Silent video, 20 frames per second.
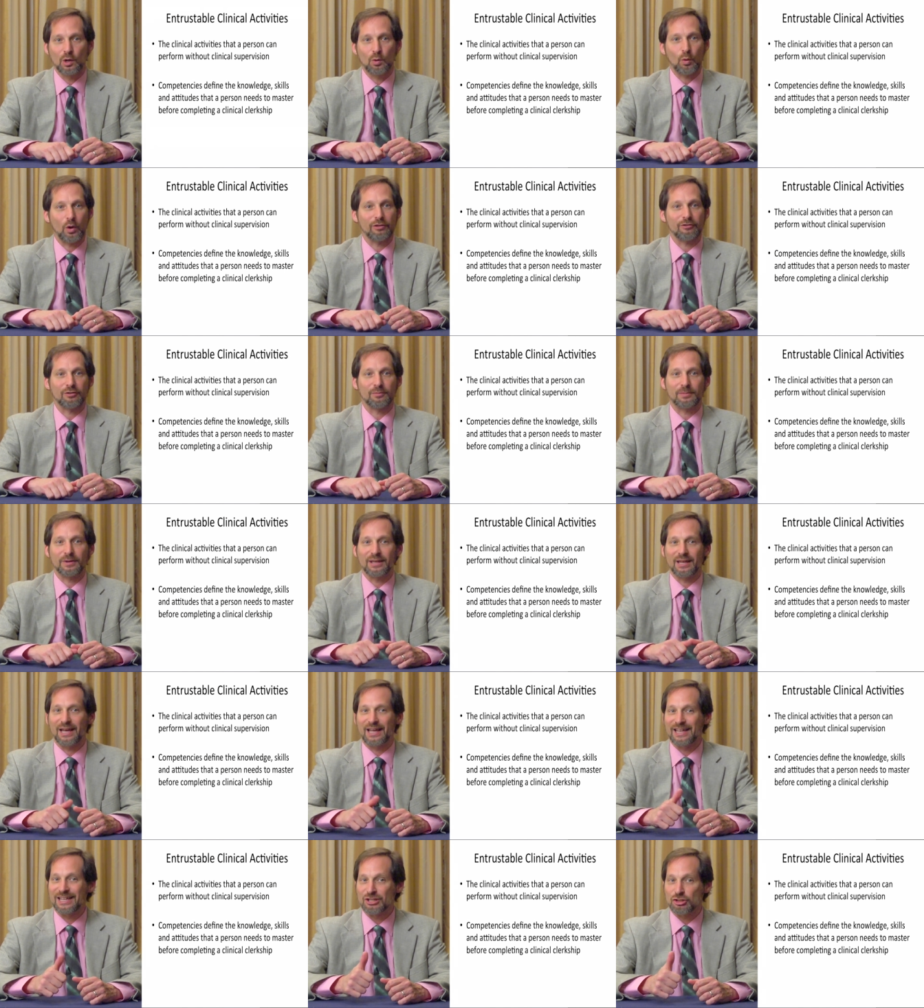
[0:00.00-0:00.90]
whether it
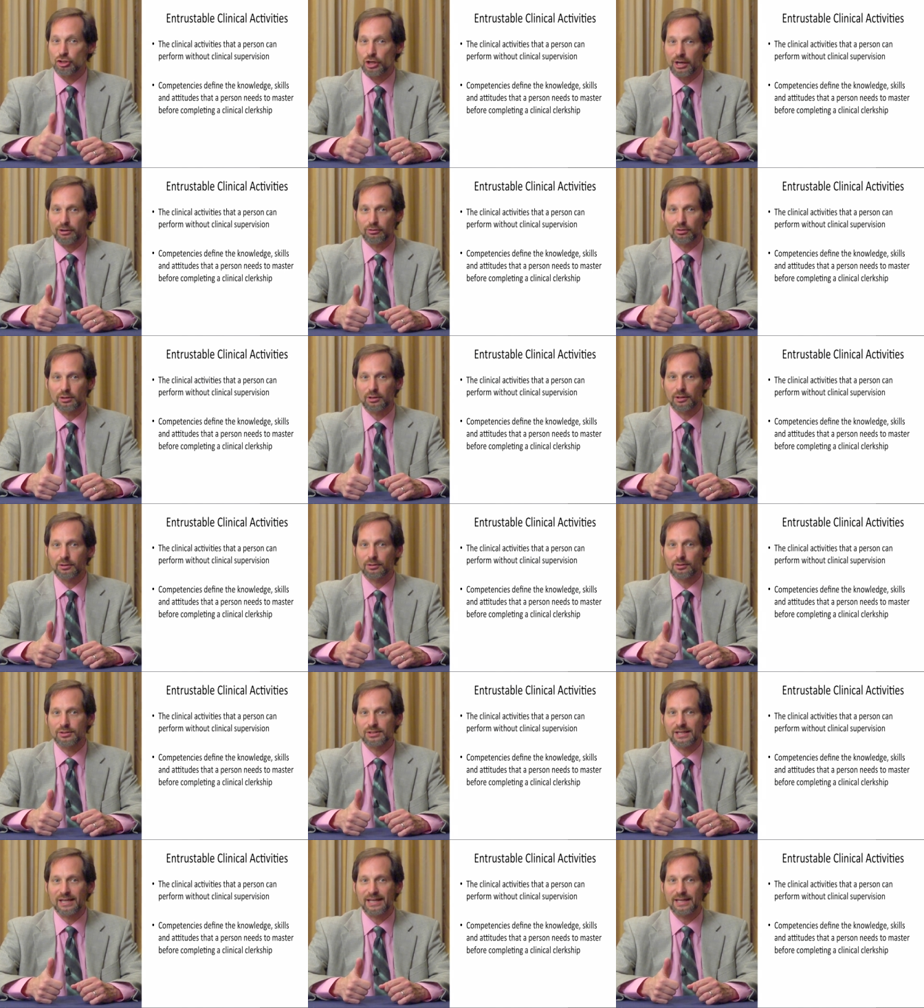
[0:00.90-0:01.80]
be a general
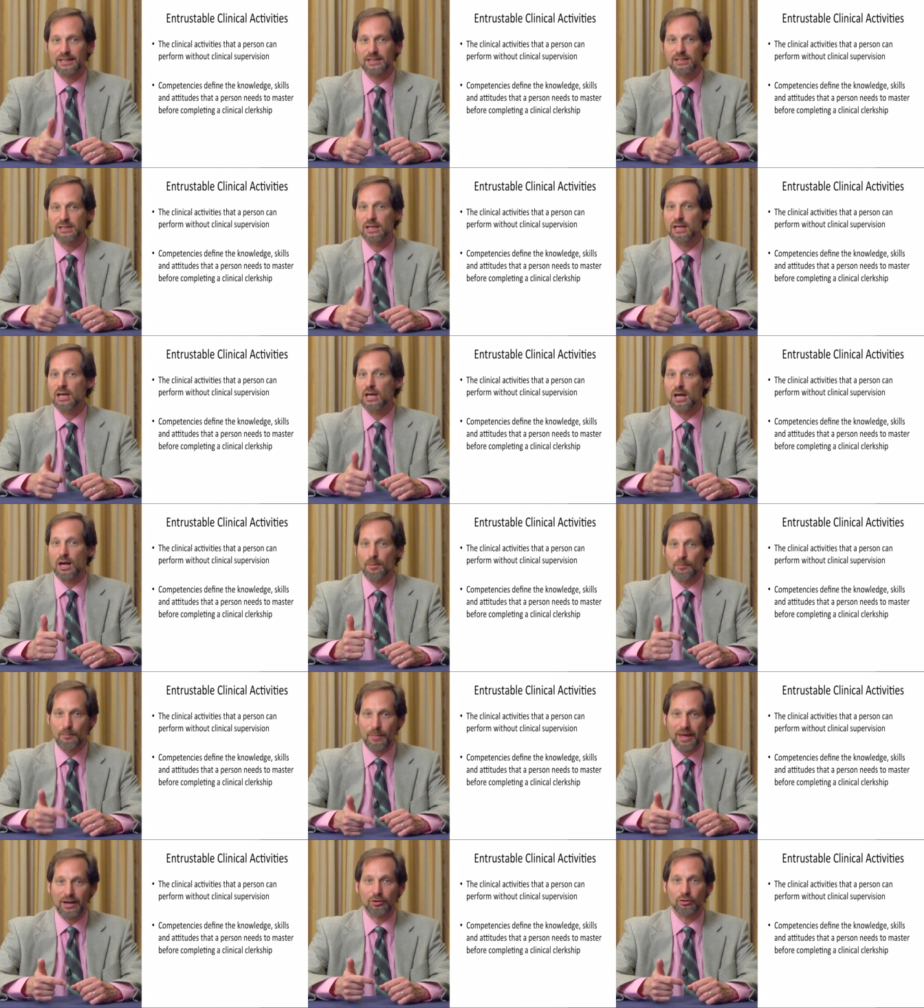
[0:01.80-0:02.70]
clinical science a
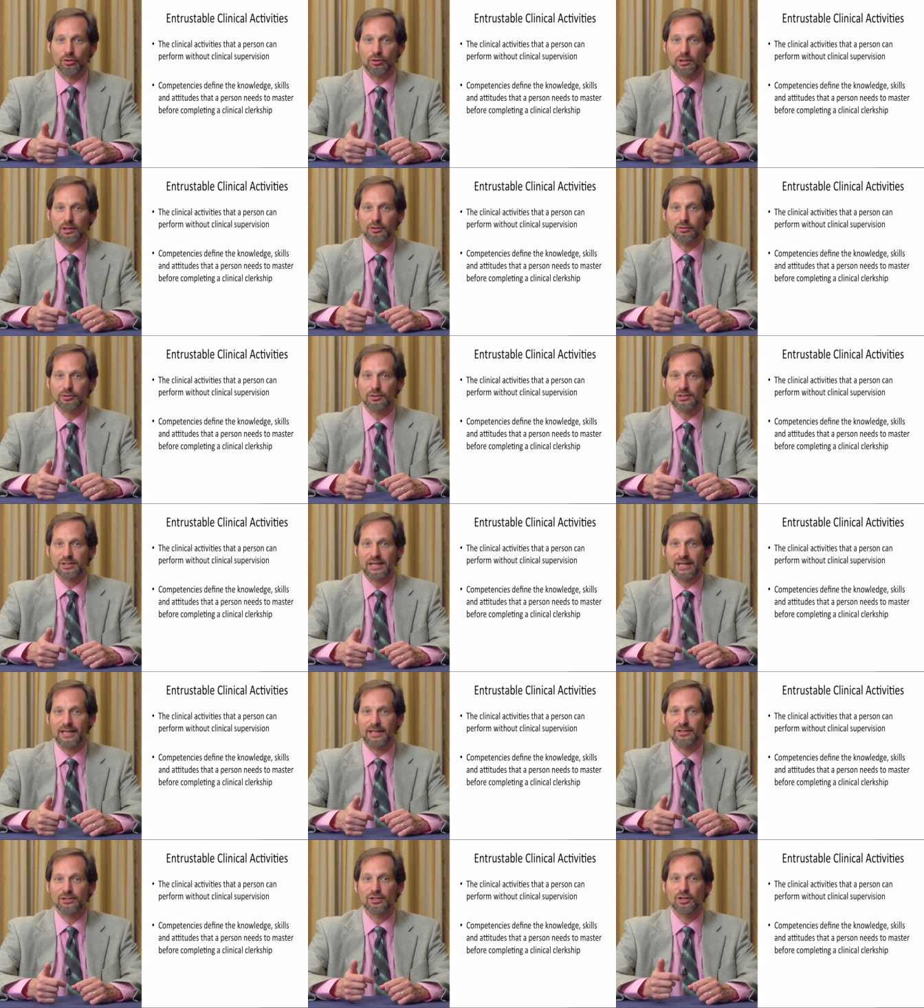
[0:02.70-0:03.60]
medical clinical
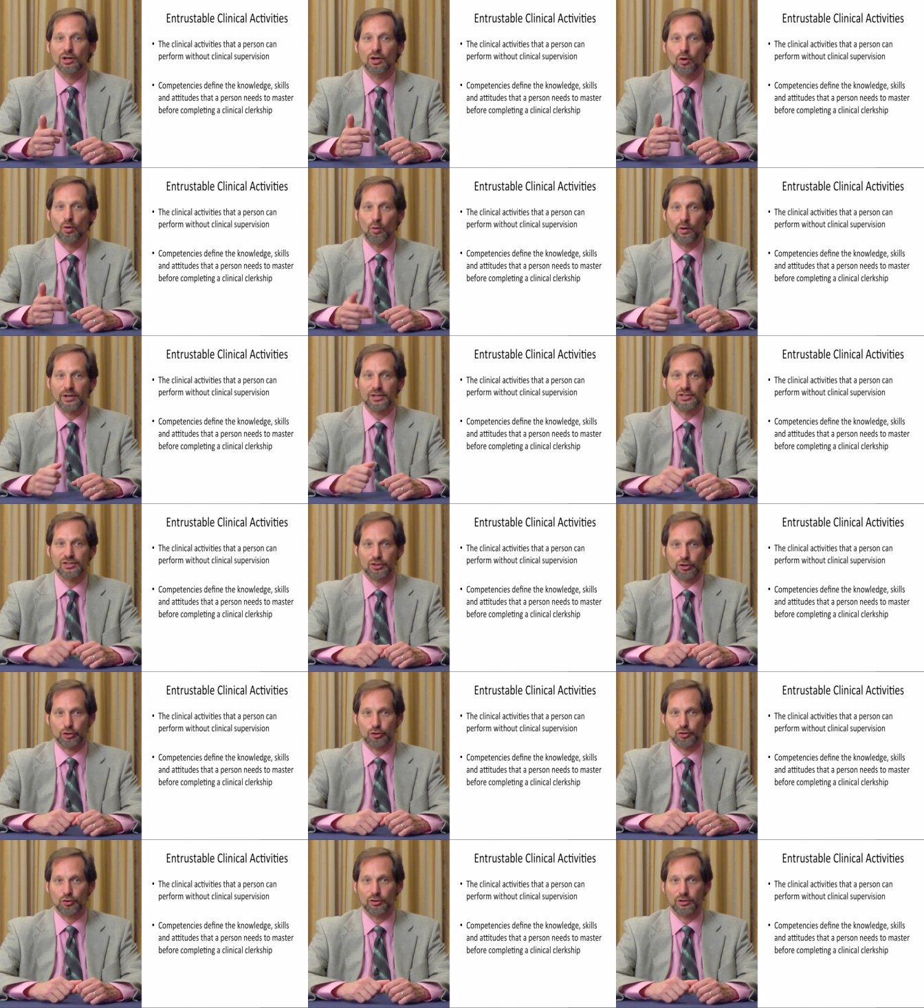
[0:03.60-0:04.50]
science, or a
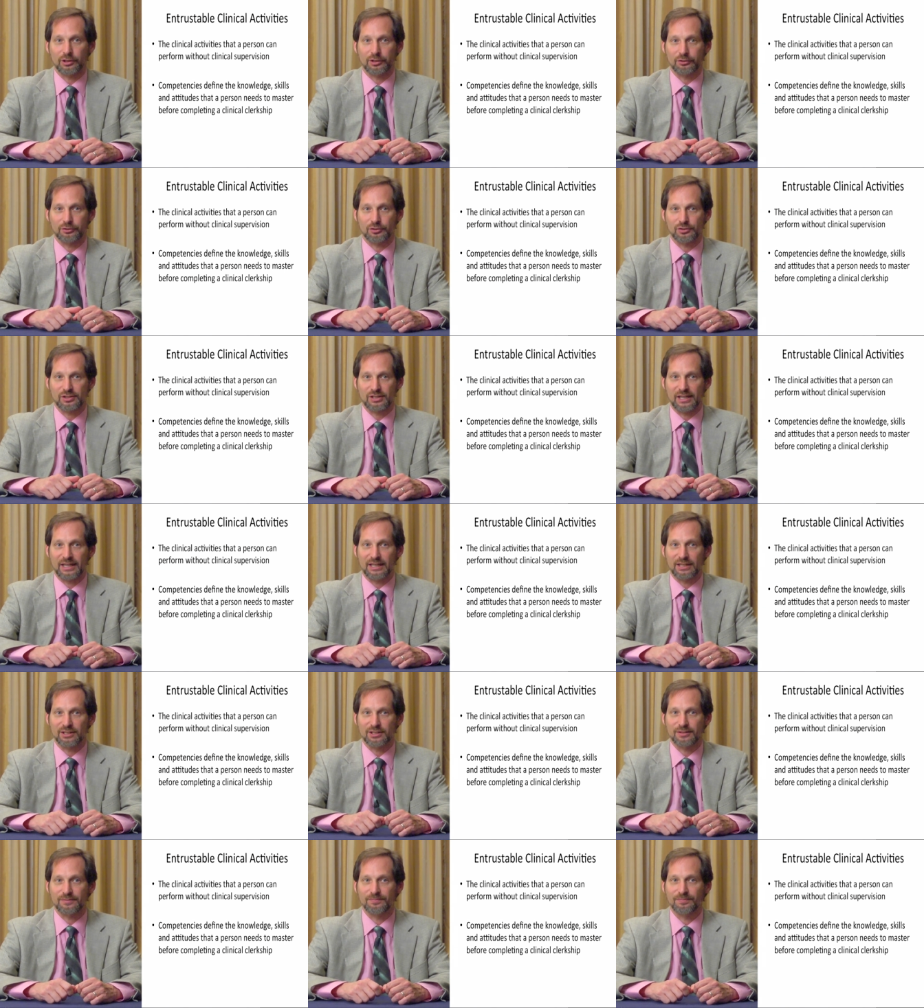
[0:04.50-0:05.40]
surgical clinical
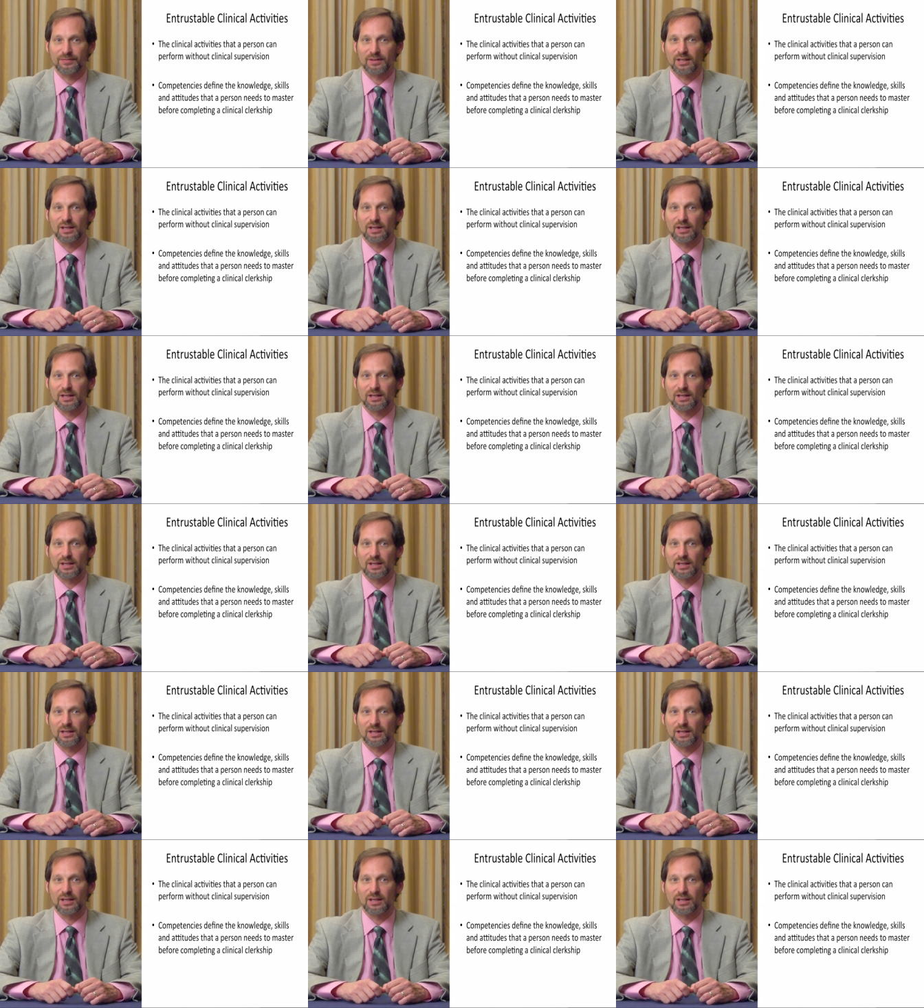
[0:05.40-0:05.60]
science.